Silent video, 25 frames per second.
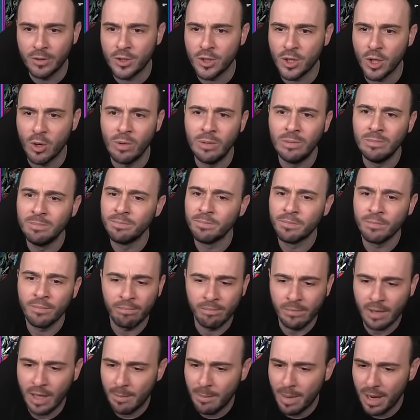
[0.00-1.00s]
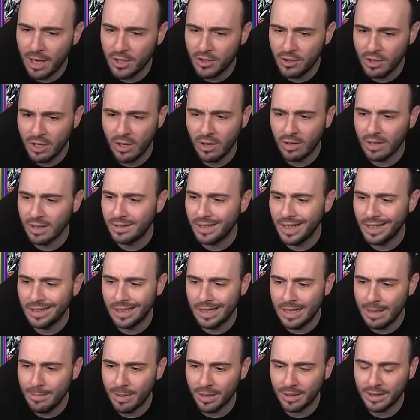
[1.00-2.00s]
So I'm actually gonna take the
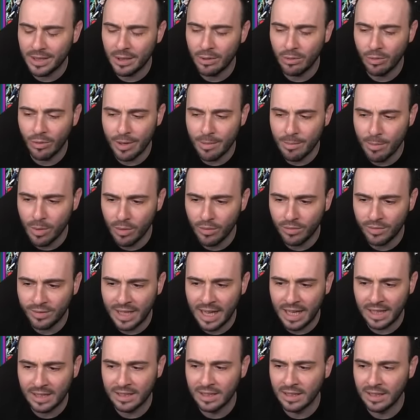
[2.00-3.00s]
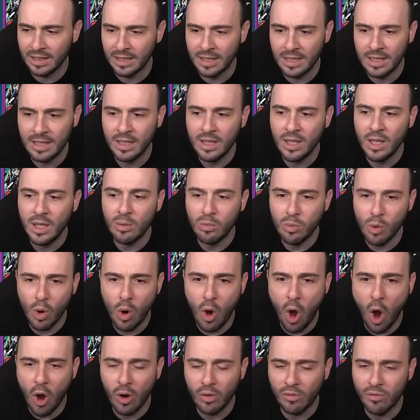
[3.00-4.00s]
liberty to remove that uh,
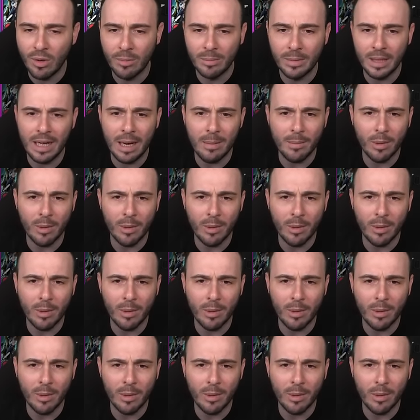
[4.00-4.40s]
Wukong from there.